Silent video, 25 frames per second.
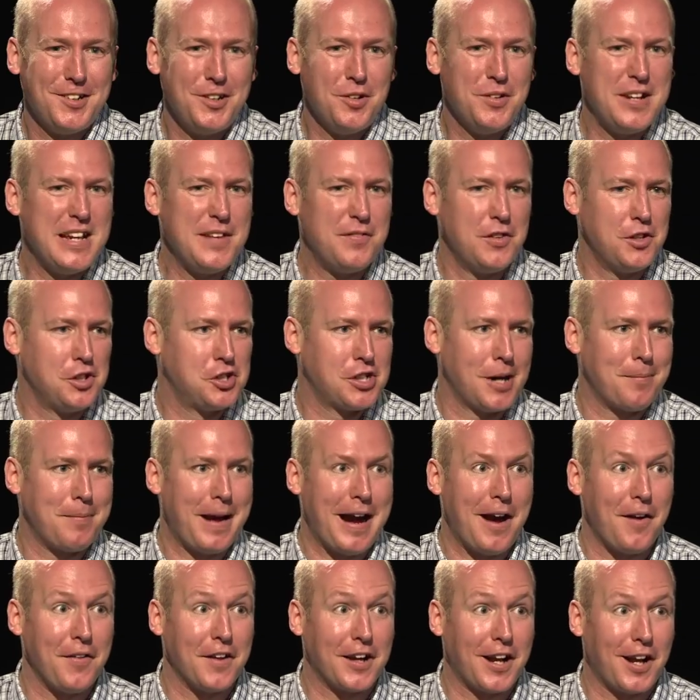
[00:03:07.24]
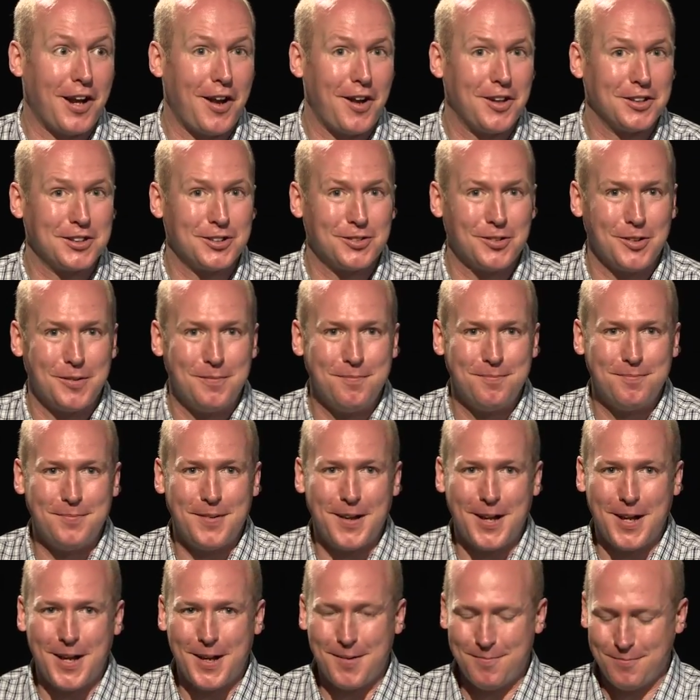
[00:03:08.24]
You'd even jump out of the
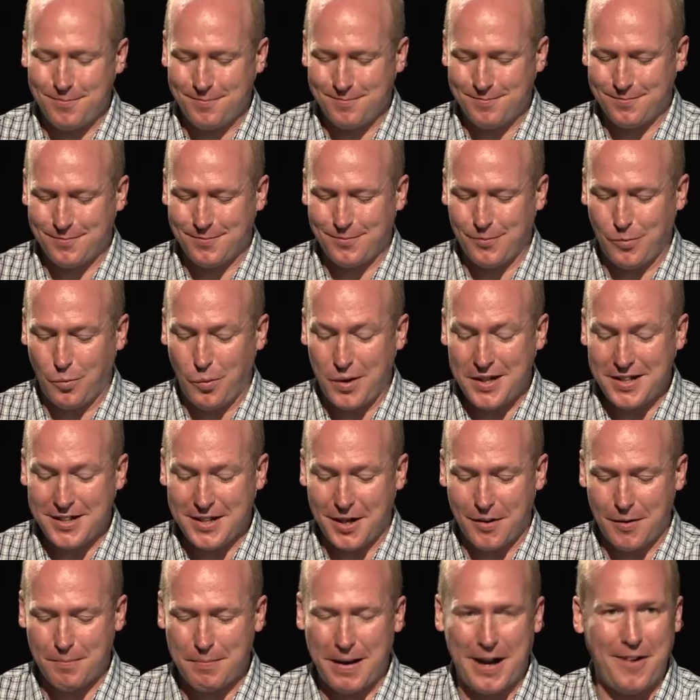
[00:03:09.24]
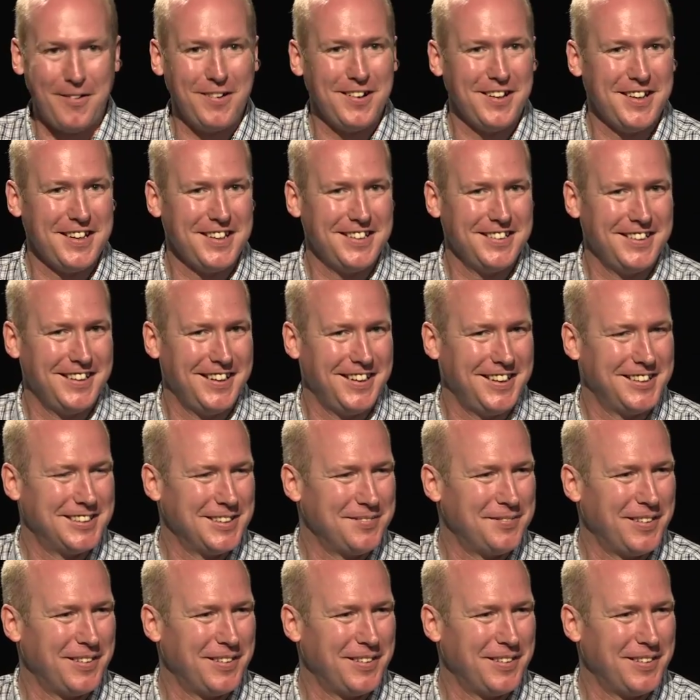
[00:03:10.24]
classroom window, apparently, to